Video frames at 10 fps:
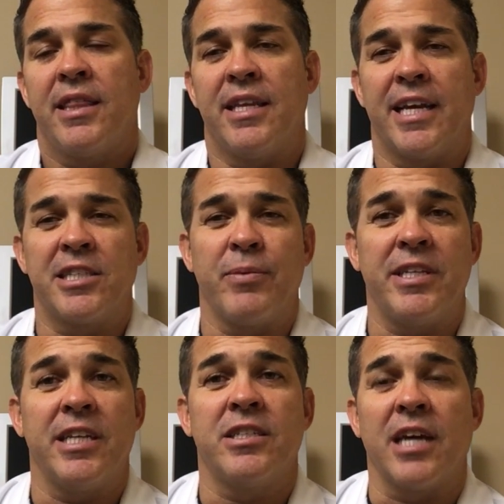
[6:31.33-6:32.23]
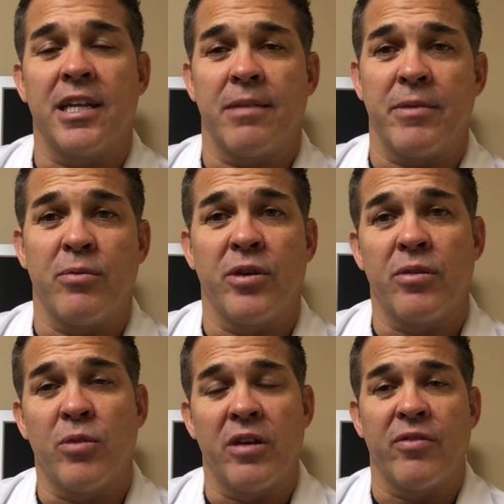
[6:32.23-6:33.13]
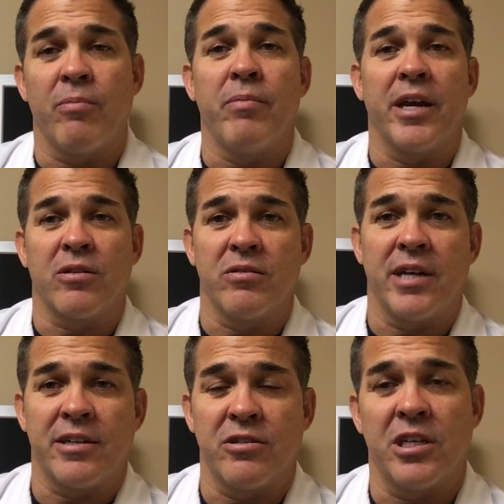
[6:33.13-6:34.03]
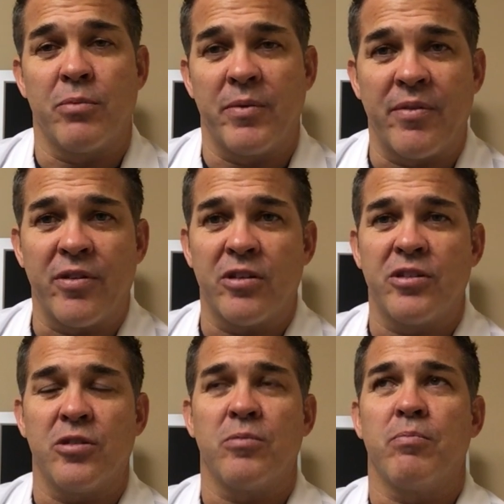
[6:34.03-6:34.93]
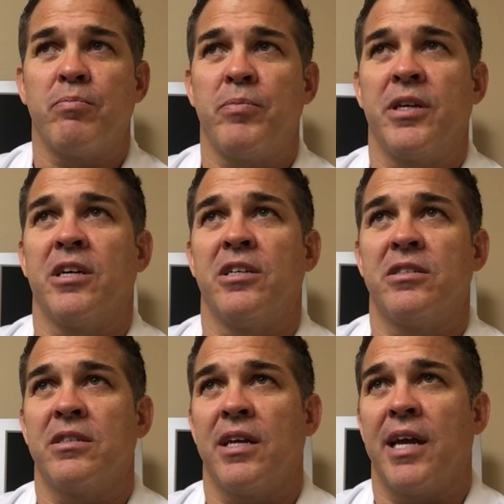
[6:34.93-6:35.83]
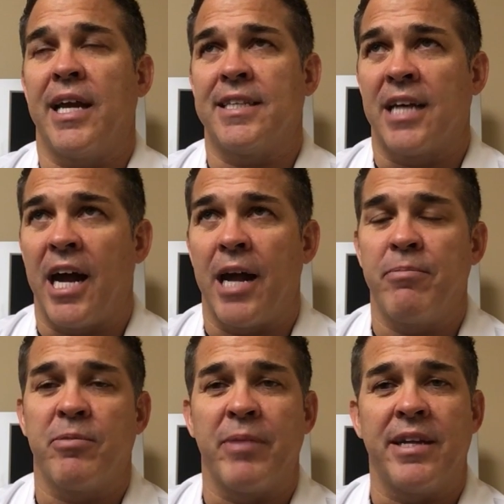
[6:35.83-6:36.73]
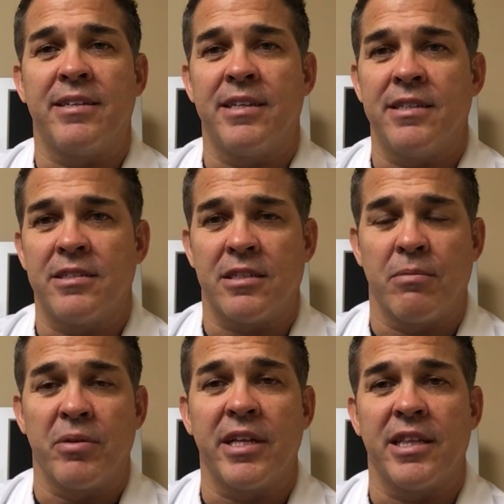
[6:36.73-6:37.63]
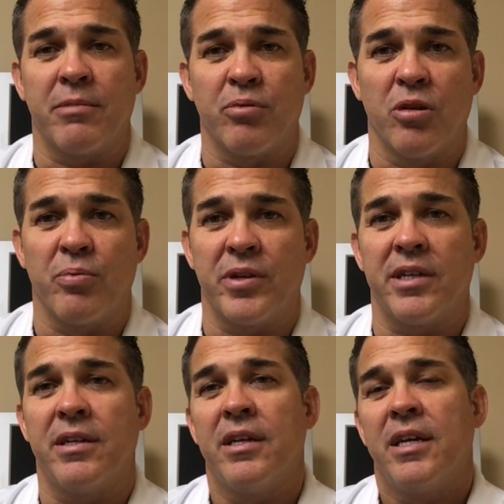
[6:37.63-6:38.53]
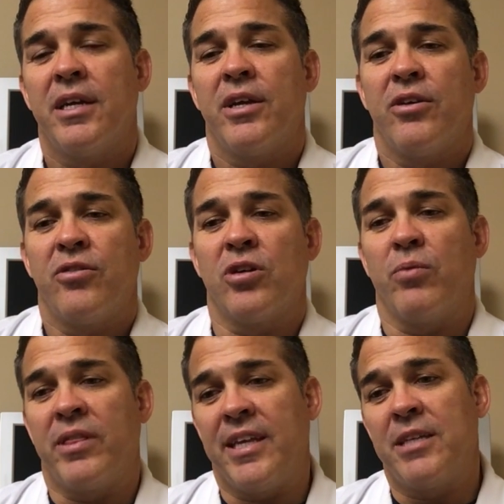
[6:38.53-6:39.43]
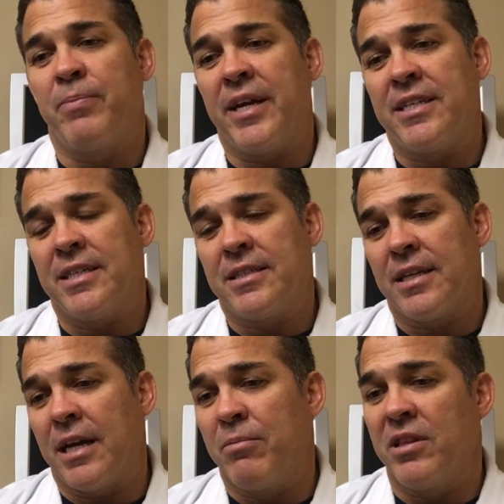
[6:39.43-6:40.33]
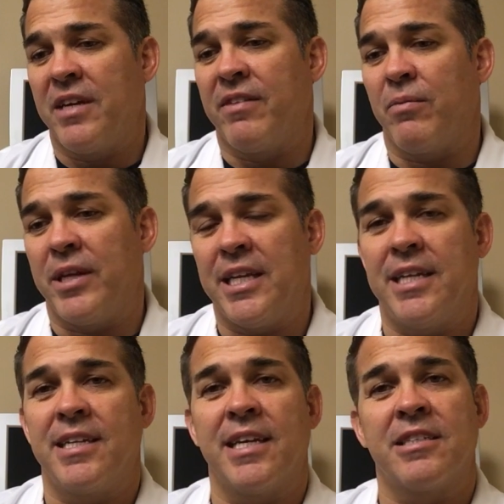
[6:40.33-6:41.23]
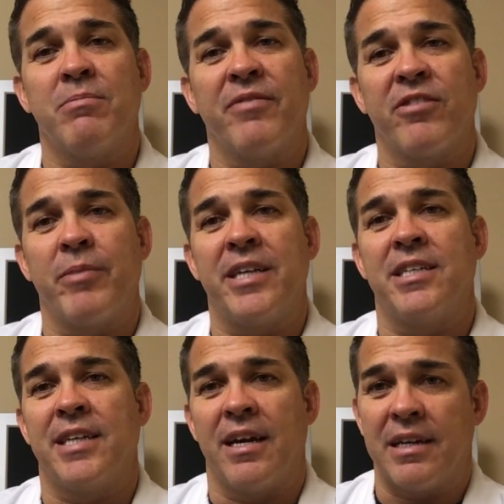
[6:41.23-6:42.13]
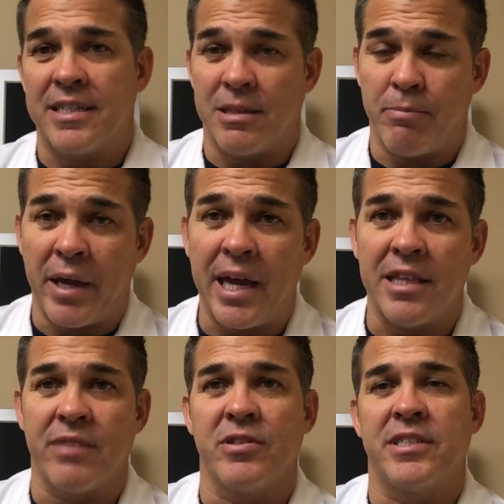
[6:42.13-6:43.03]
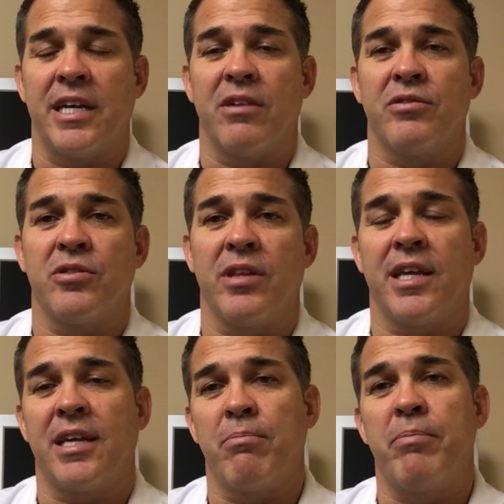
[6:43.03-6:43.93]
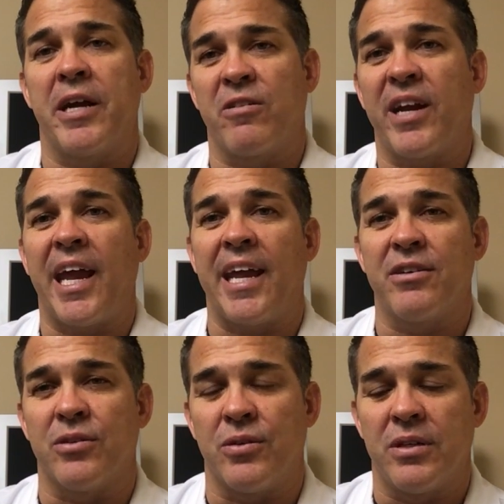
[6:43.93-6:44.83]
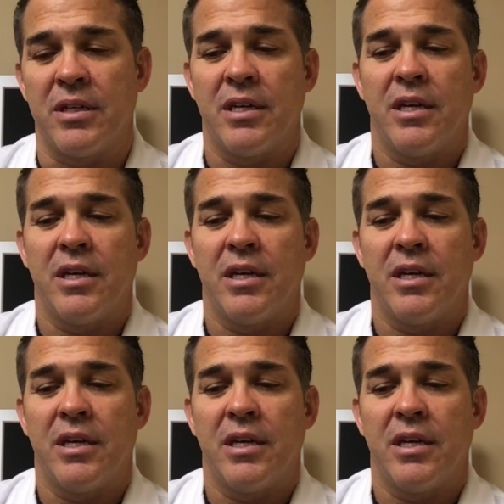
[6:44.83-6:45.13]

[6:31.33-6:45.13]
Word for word: The next thing we did is gotten them in with one of our medical doctors that we refer to because at times medicine is completely appropriate. So with these patients, I believe that we needed to get some inflammation down, get some pain levels down so they can better handle